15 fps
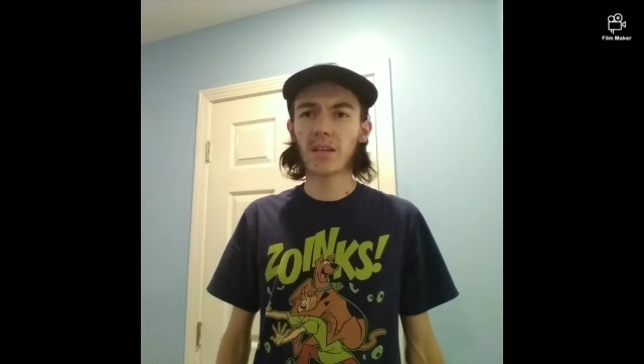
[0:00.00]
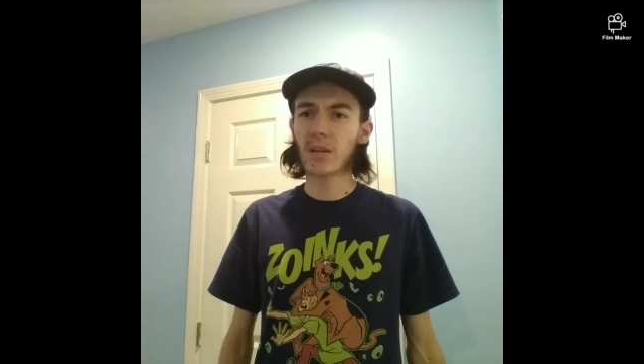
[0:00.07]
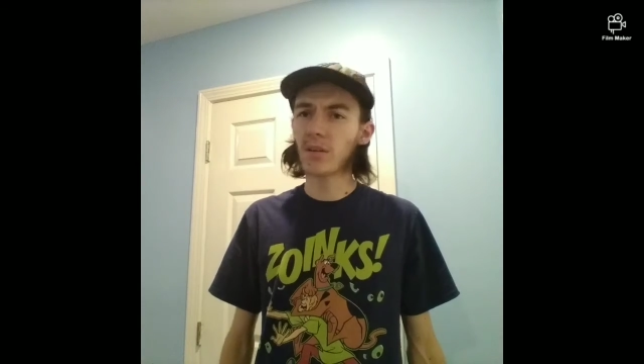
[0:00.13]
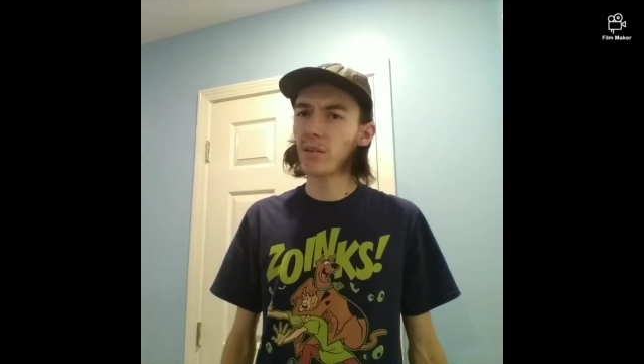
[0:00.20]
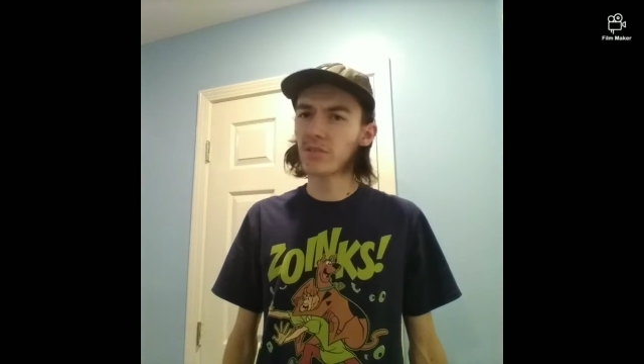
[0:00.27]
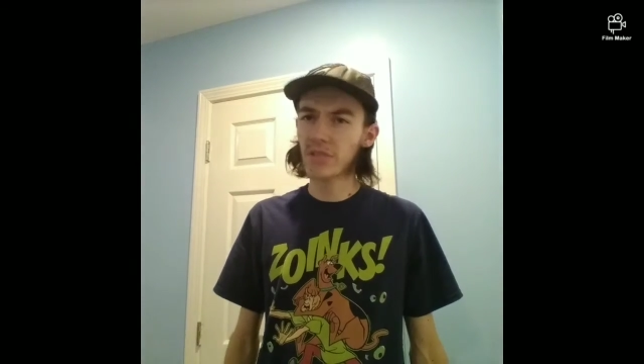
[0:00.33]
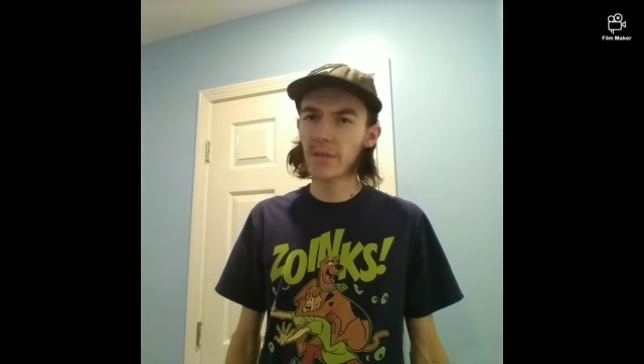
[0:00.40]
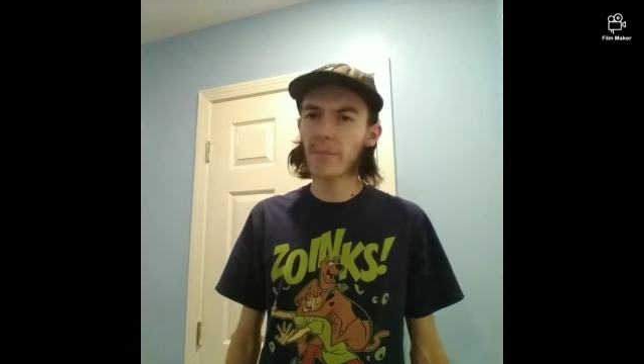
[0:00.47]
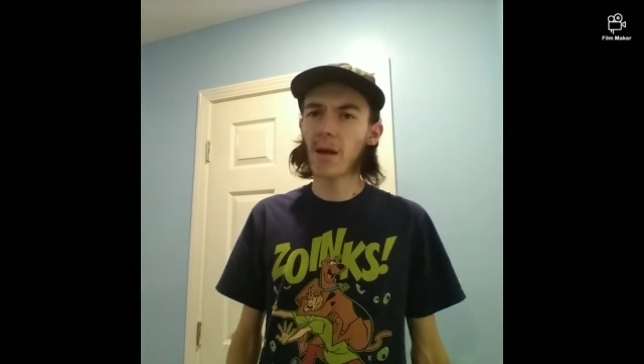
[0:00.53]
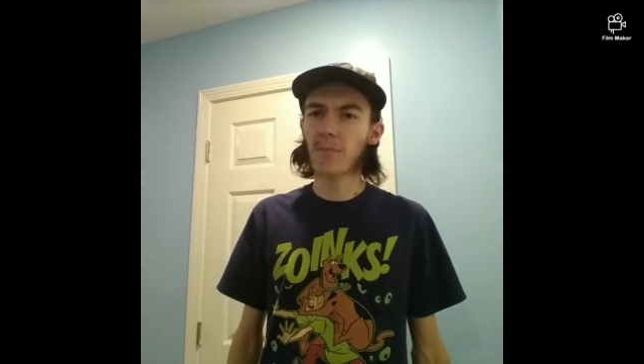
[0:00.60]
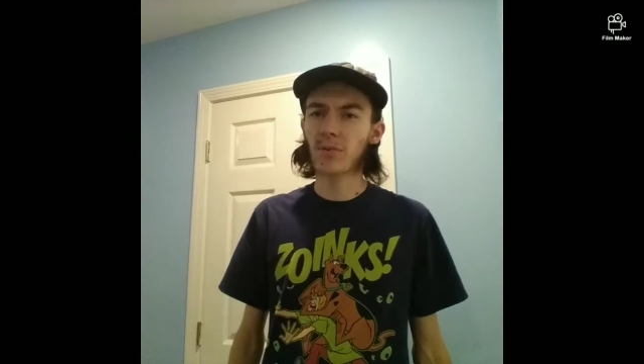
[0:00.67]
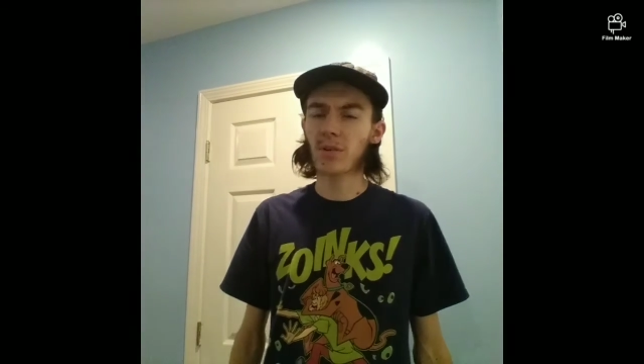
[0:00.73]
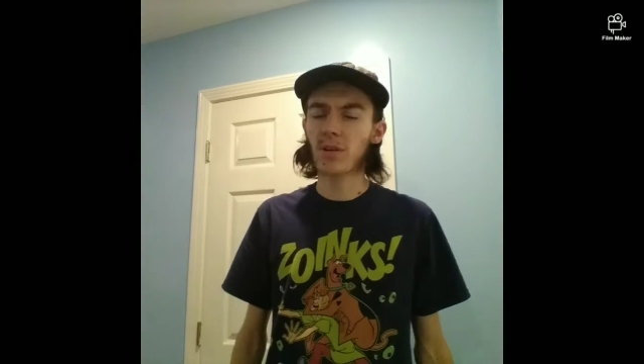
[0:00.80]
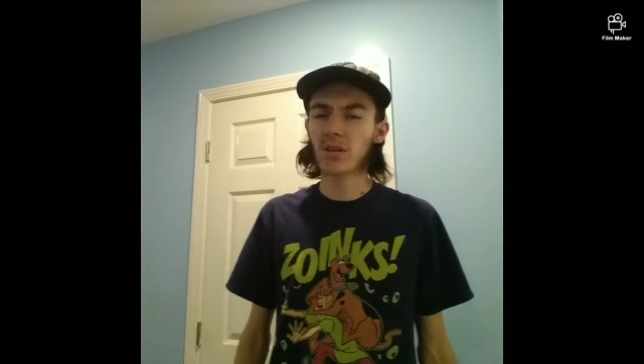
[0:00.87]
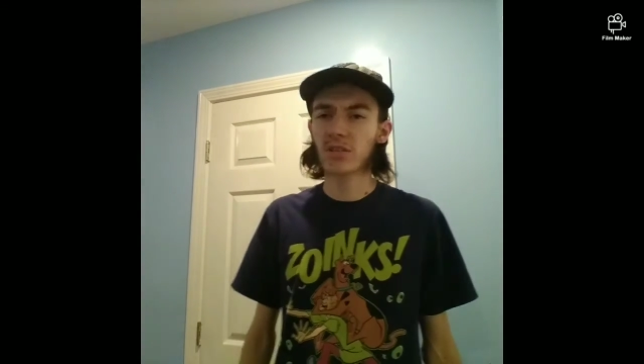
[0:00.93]
here on
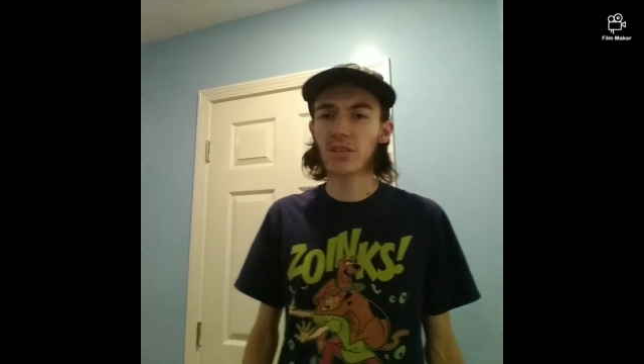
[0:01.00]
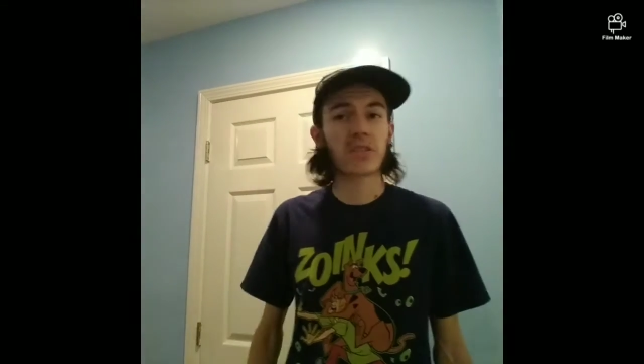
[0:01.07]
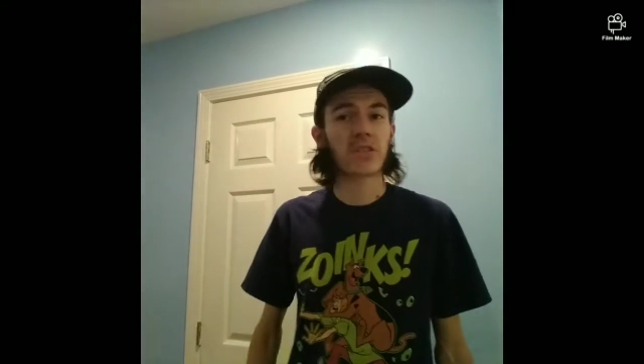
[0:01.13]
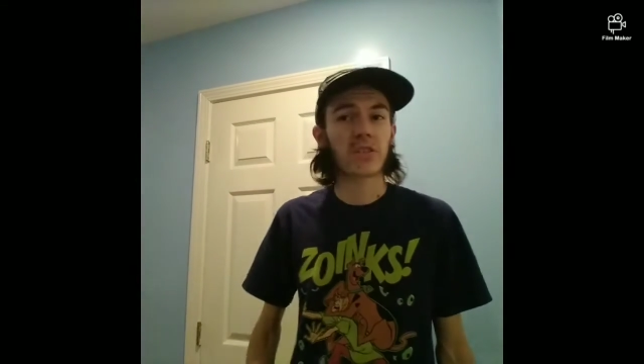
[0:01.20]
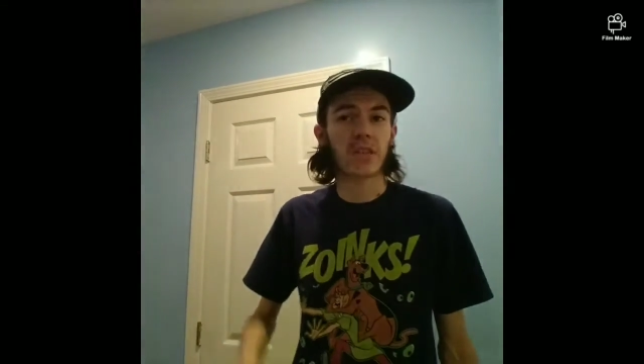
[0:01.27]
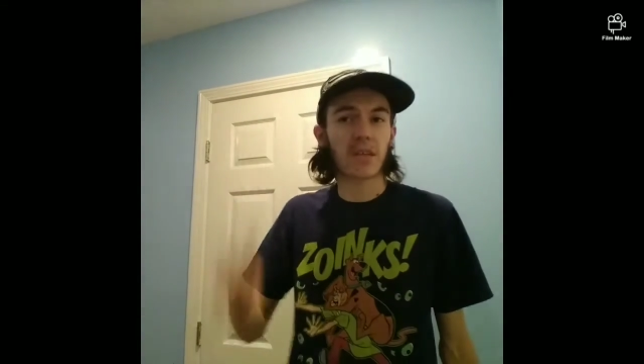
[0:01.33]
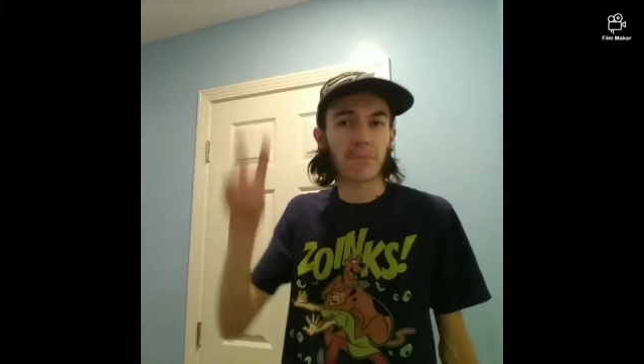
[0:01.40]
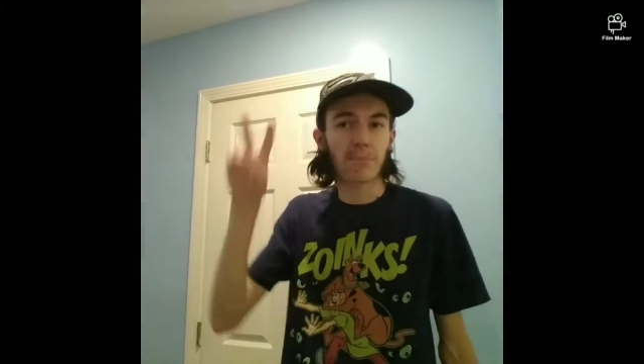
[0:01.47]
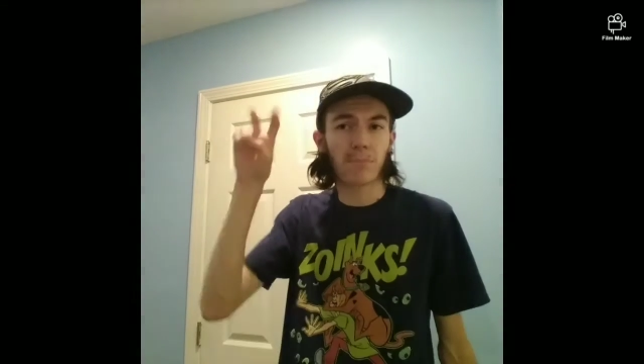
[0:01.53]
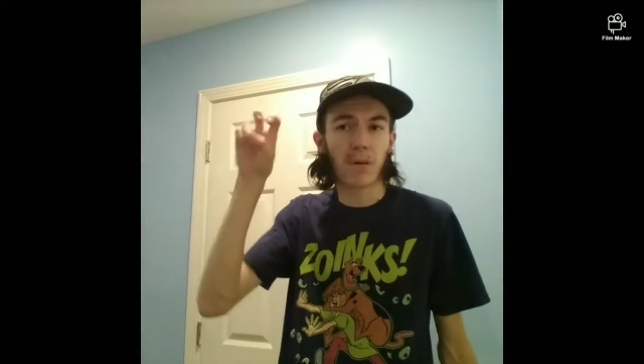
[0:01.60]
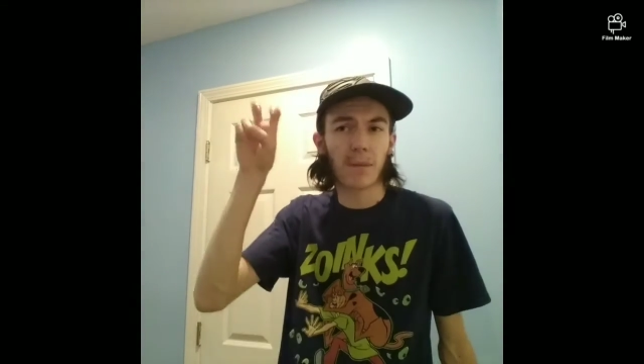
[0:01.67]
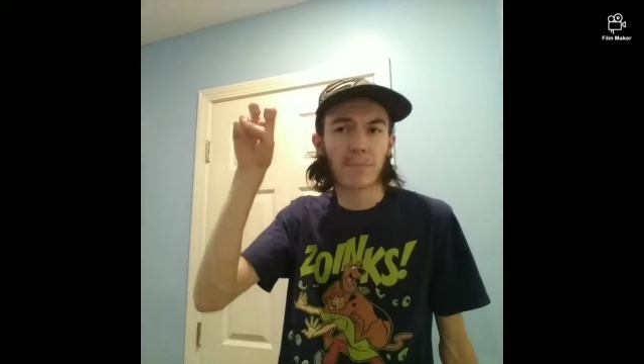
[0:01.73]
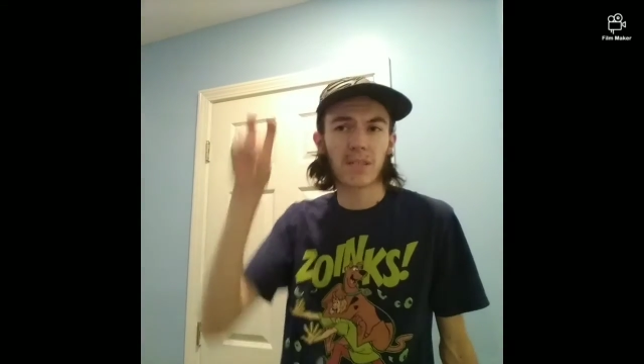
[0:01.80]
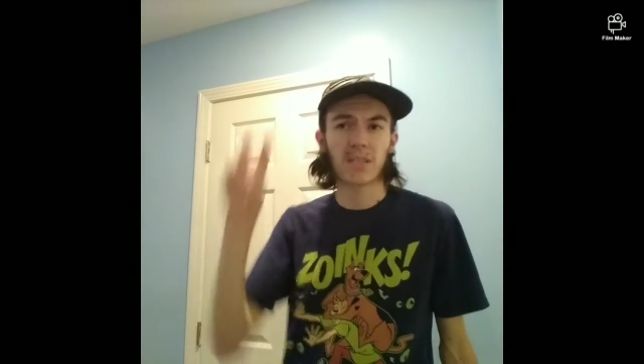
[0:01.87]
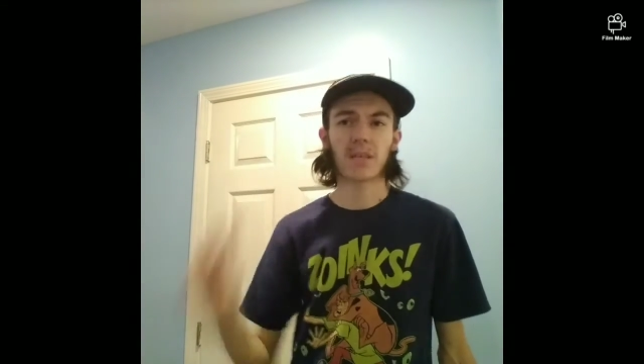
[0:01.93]
Z-Man Productions, the
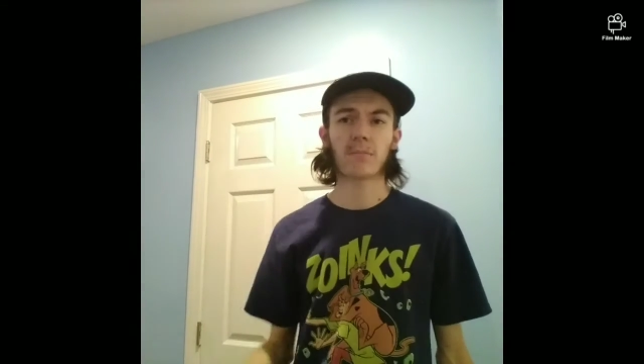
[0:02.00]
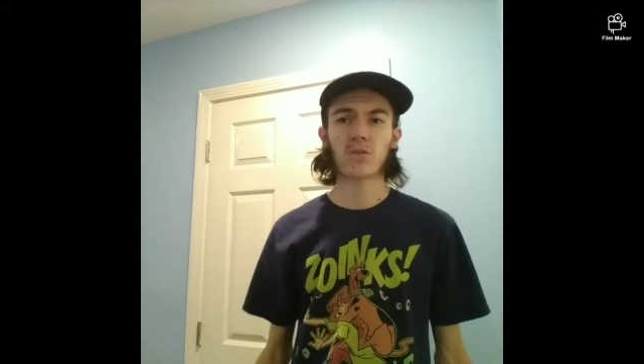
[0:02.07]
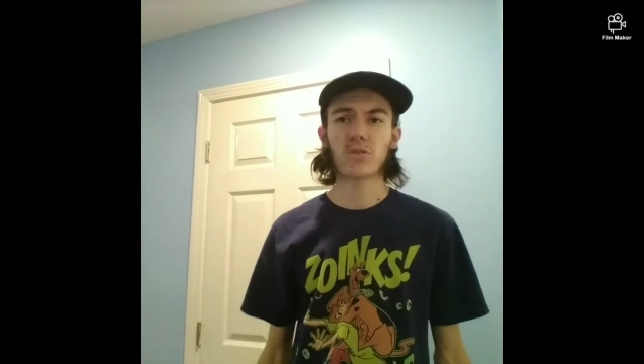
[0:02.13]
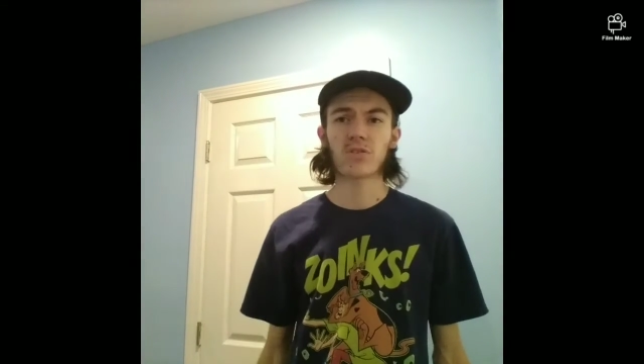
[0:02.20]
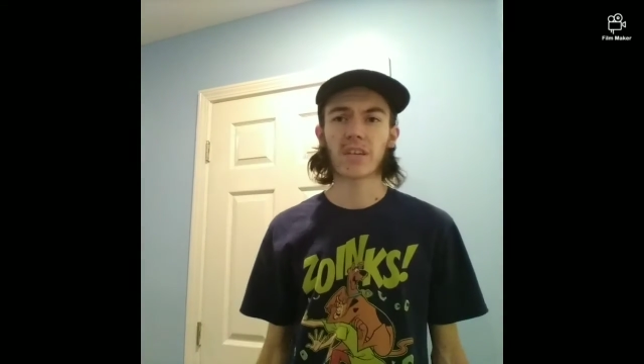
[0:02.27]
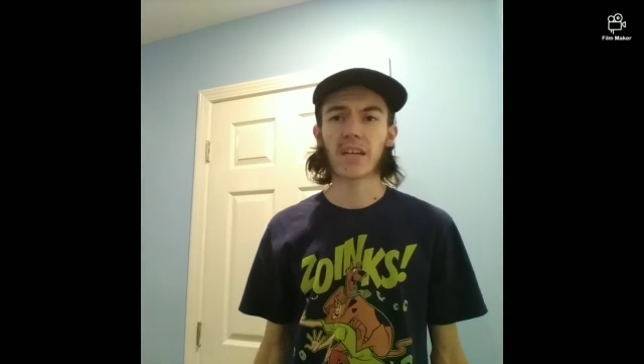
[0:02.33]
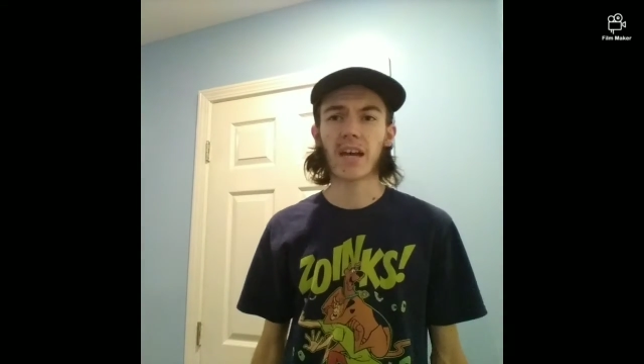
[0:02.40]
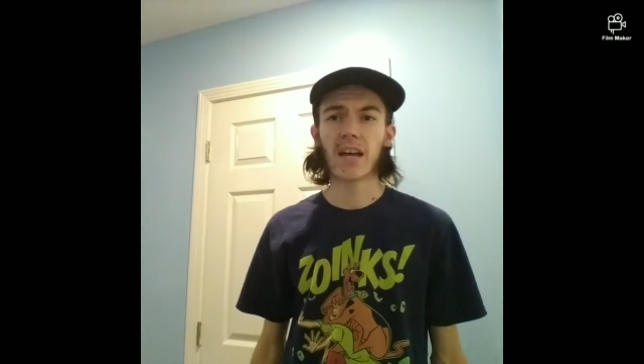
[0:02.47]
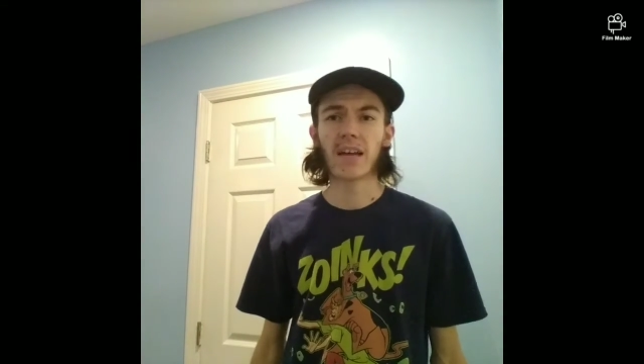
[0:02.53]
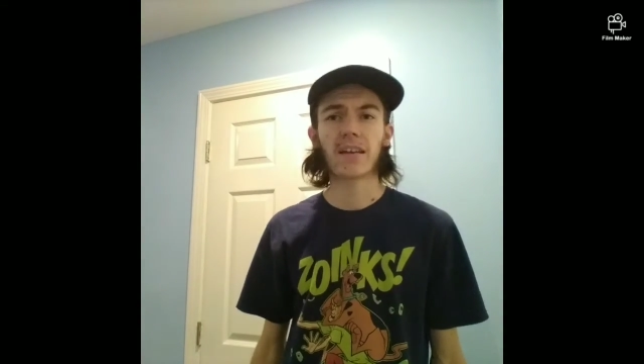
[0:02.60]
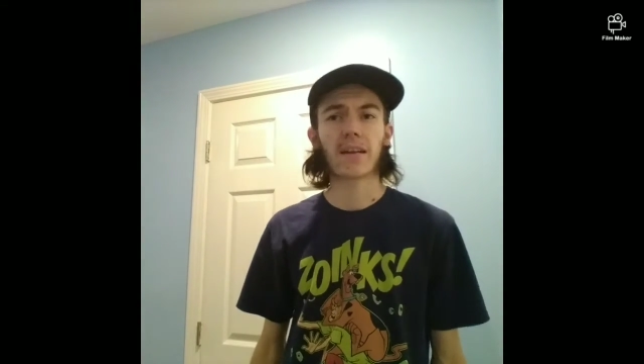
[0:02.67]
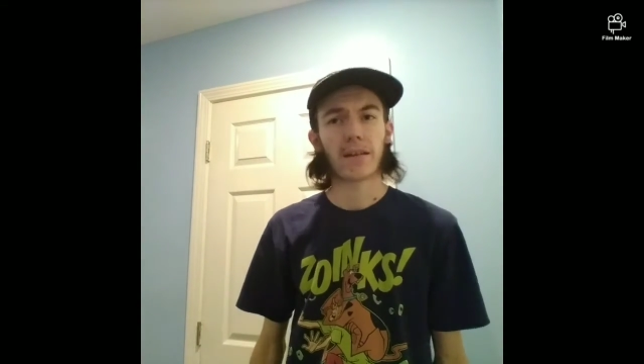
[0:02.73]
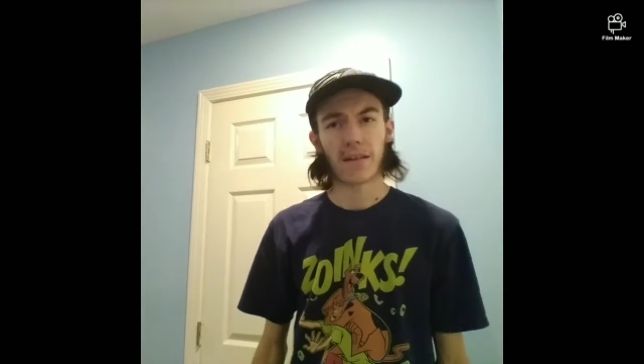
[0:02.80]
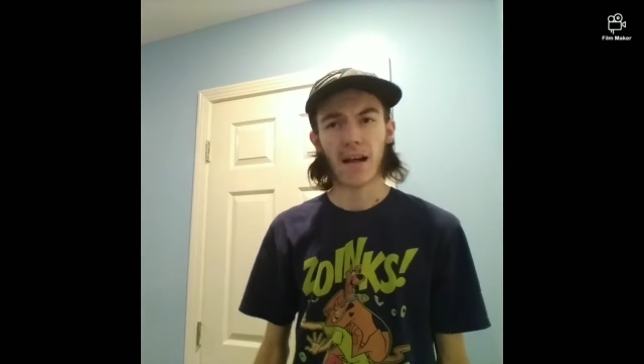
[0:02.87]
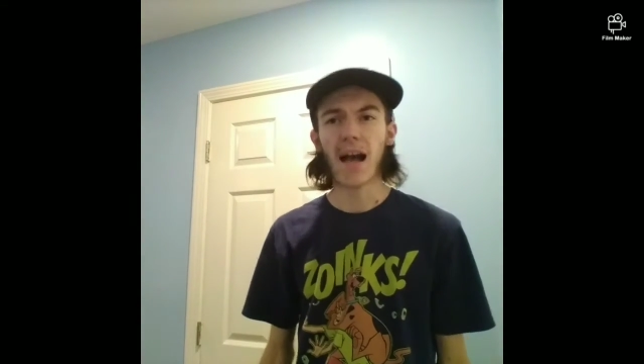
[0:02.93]
puppet and music guy.